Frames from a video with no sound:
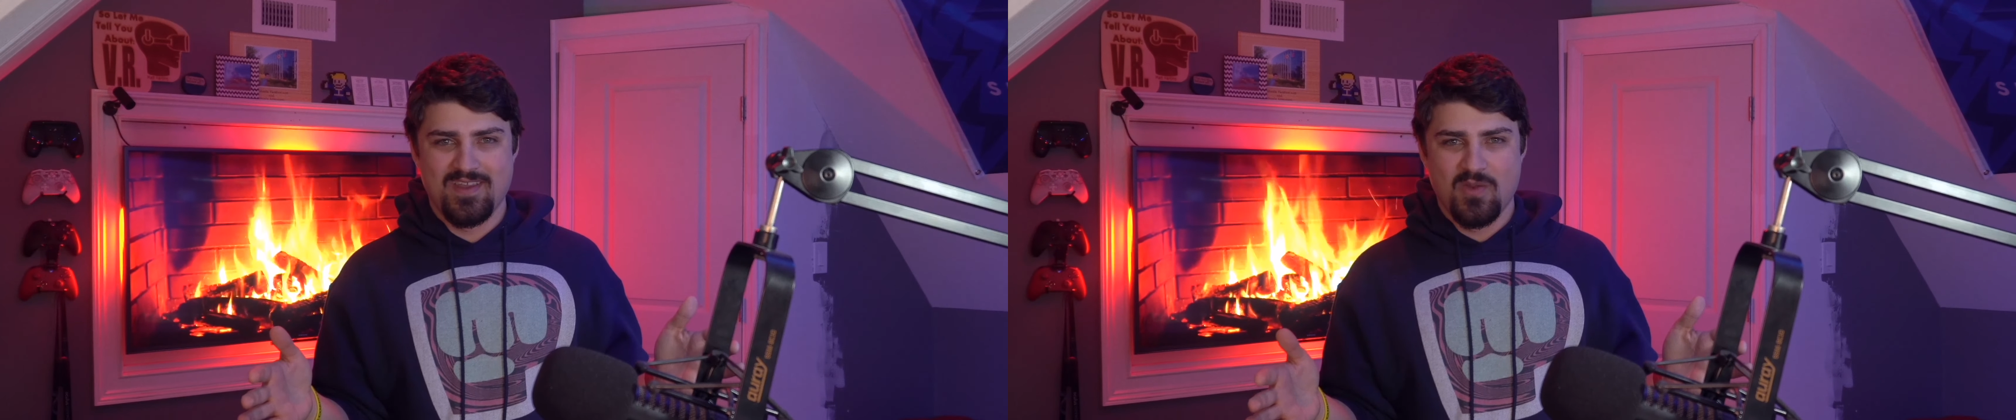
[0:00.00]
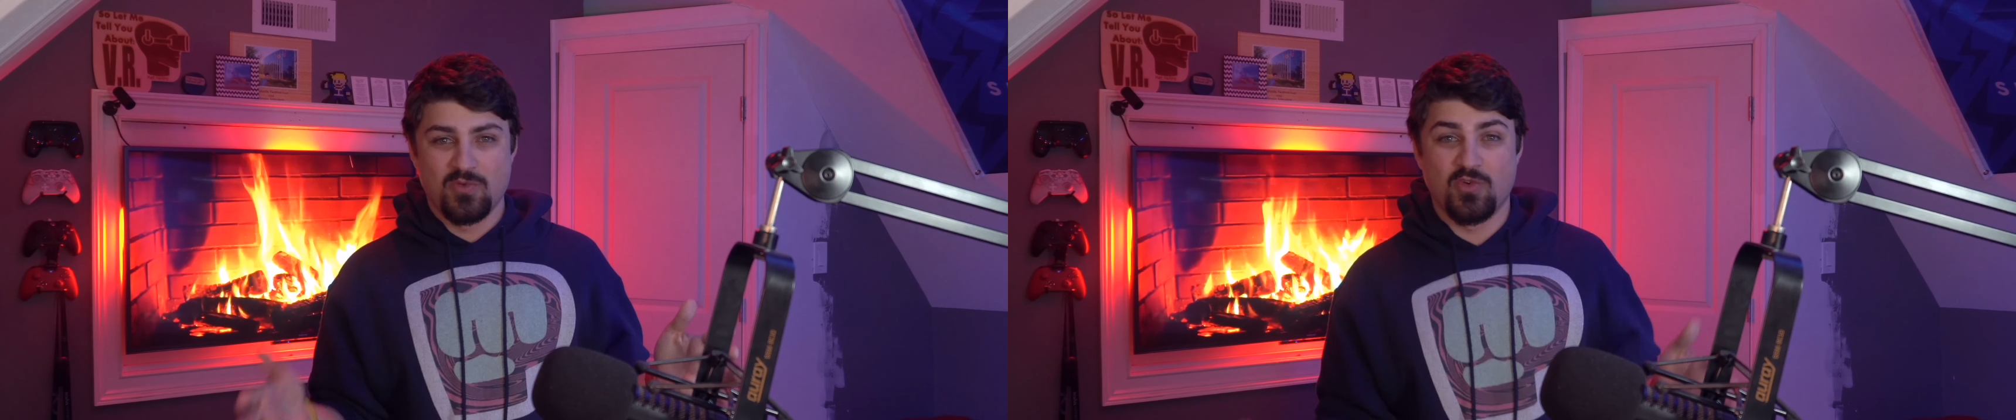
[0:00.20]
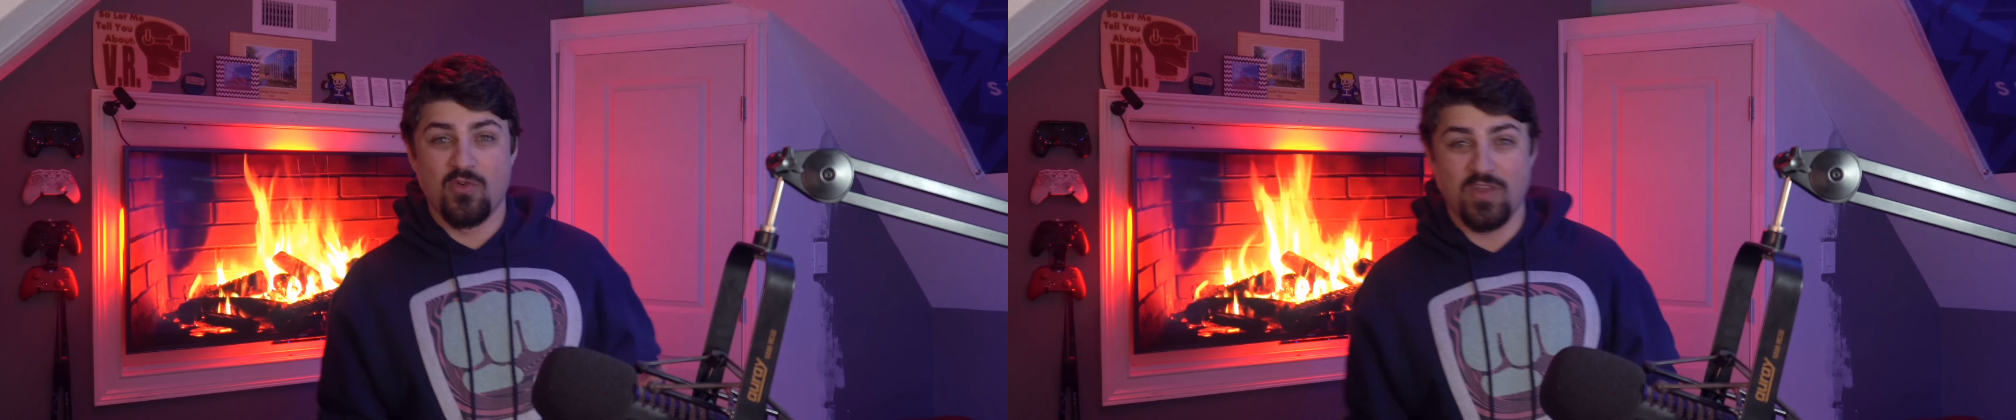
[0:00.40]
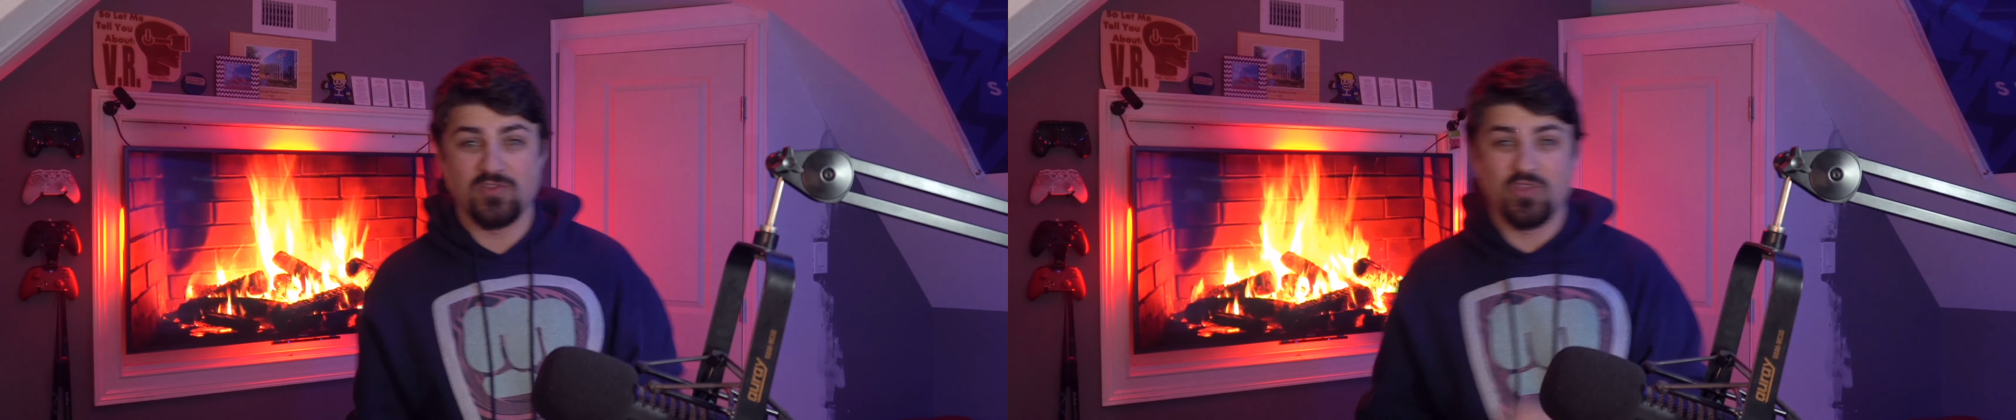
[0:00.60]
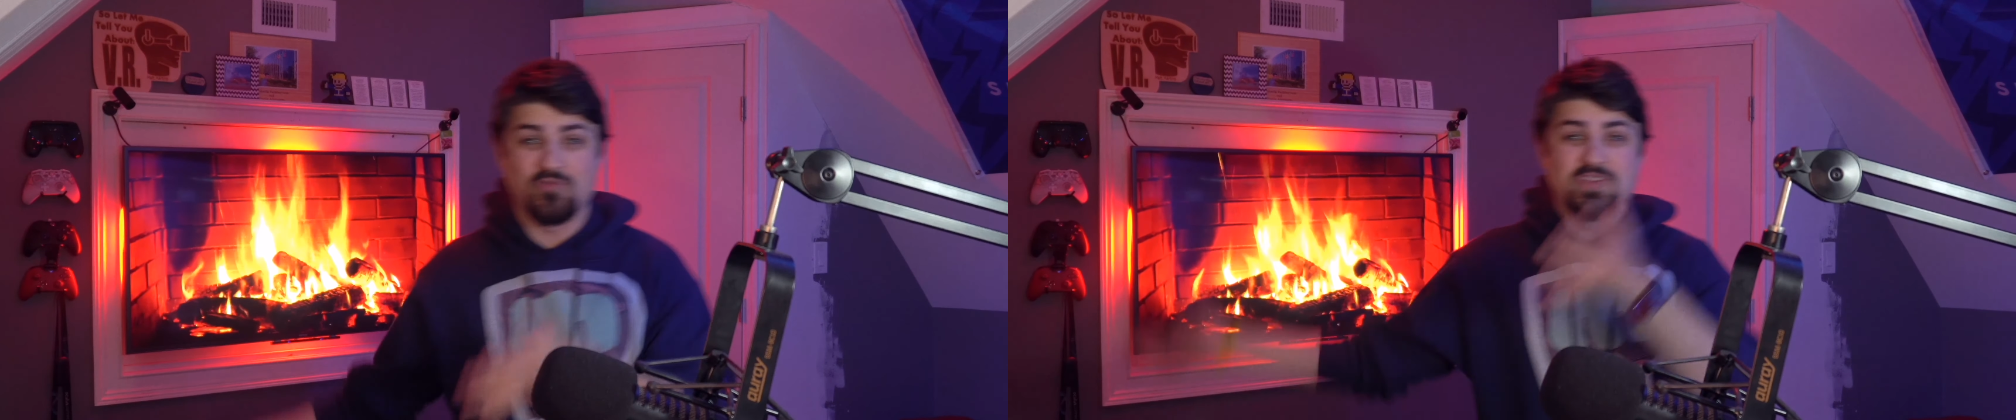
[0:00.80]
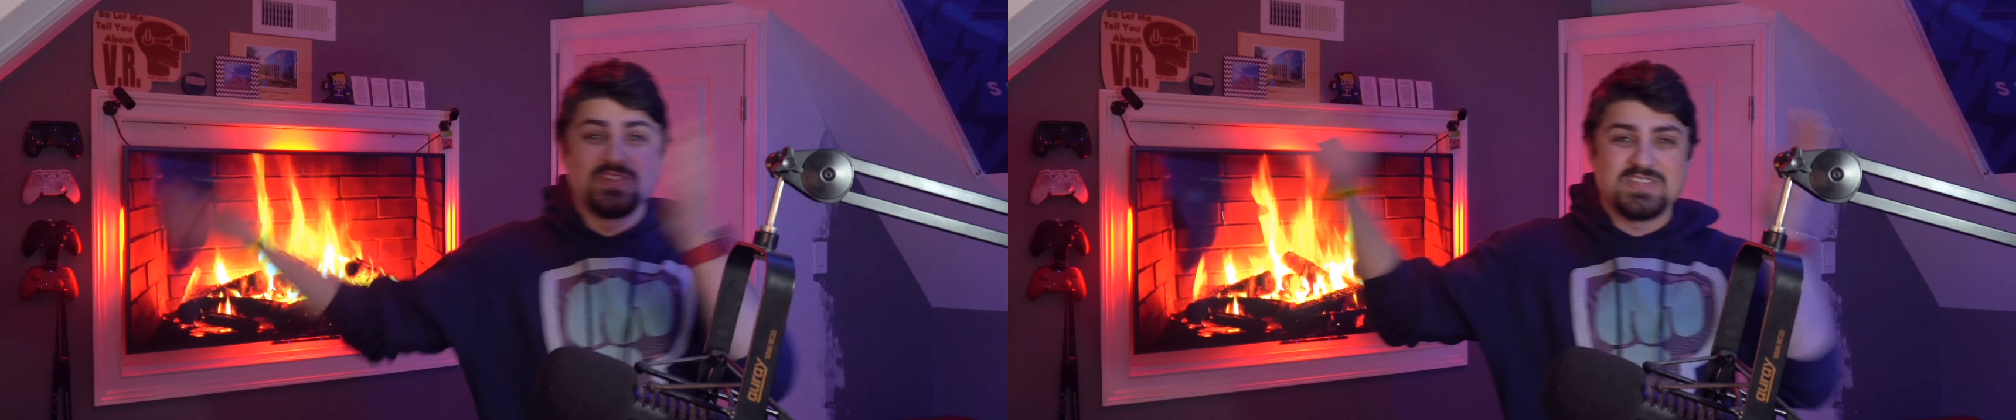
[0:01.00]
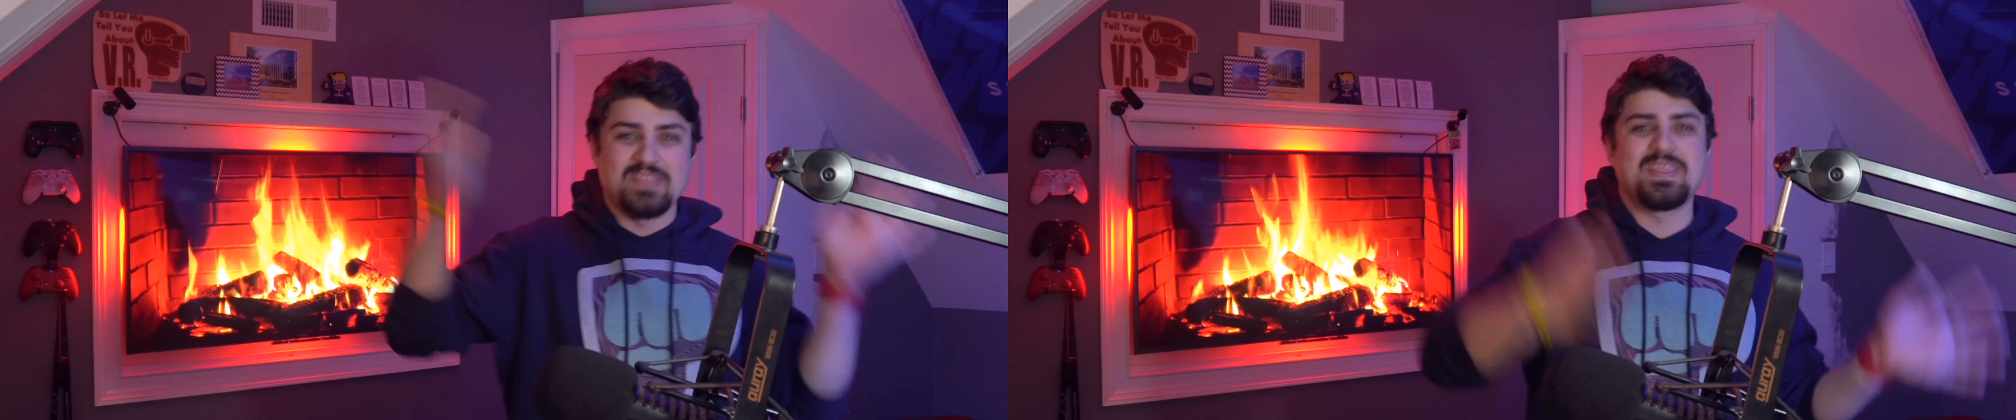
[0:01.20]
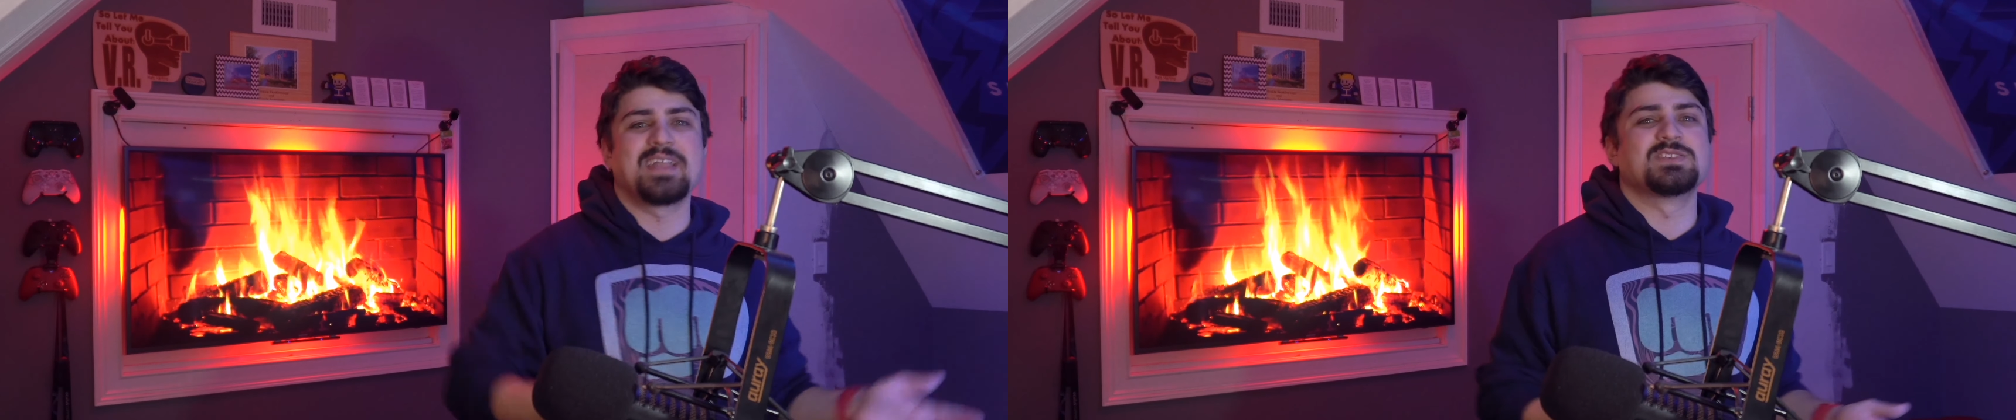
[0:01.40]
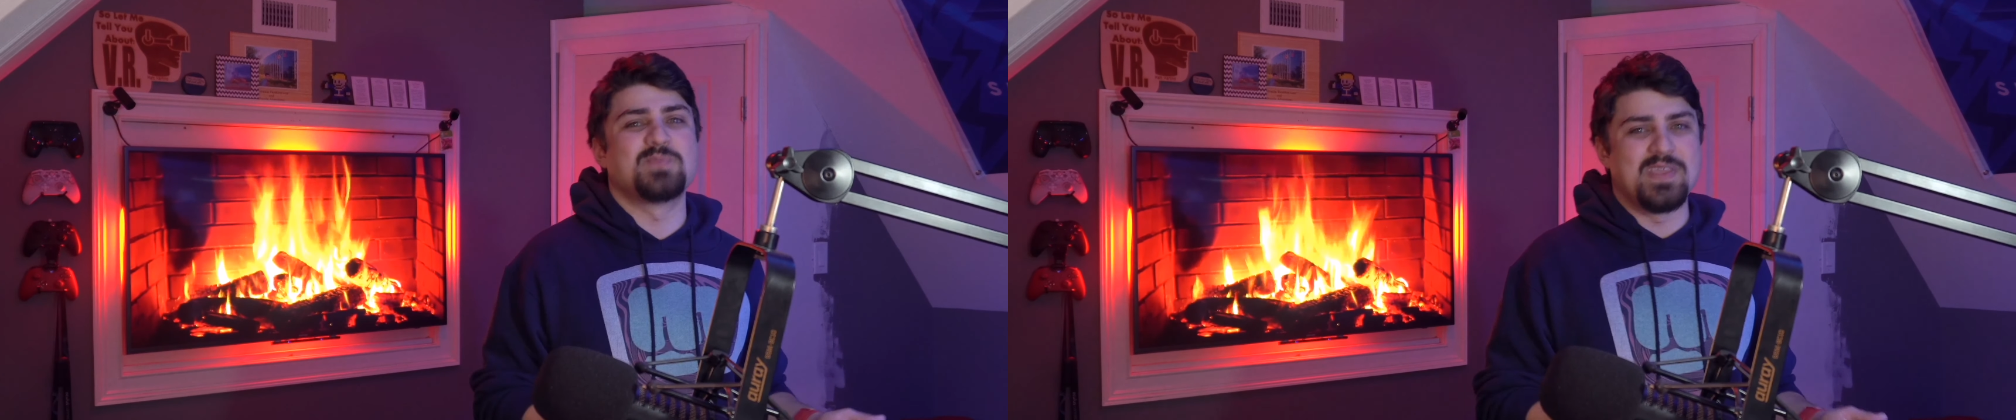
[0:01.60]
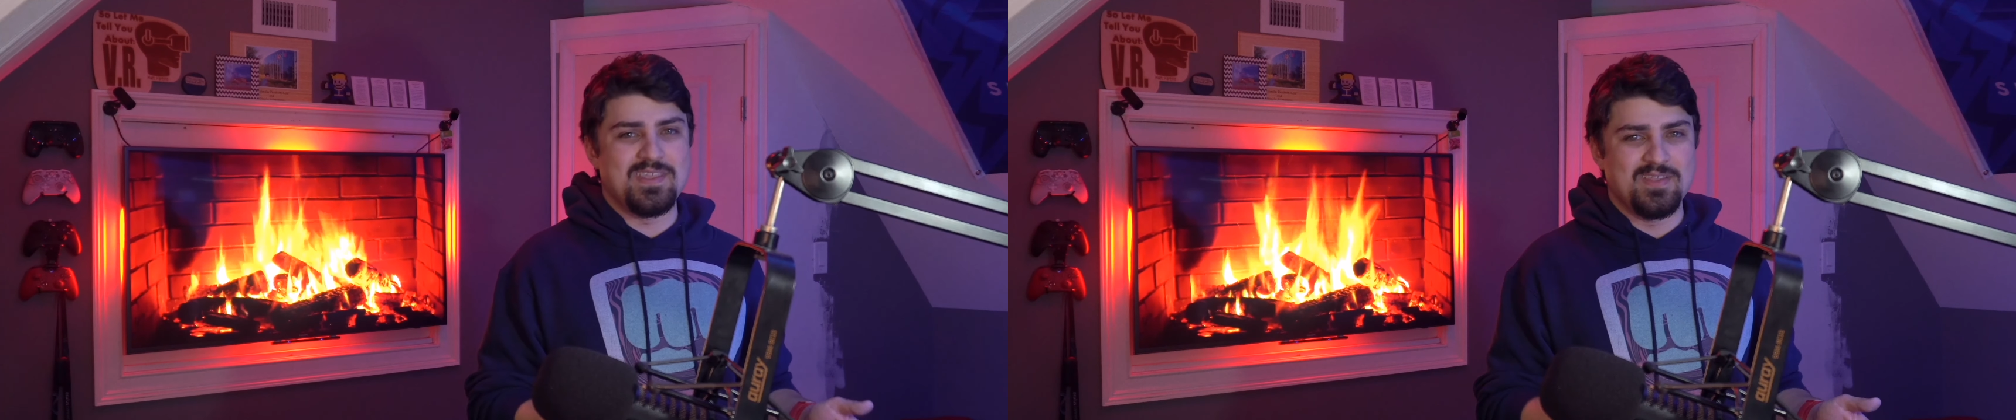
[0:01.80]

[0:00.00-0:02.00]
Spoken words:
which will eventually reset that speed,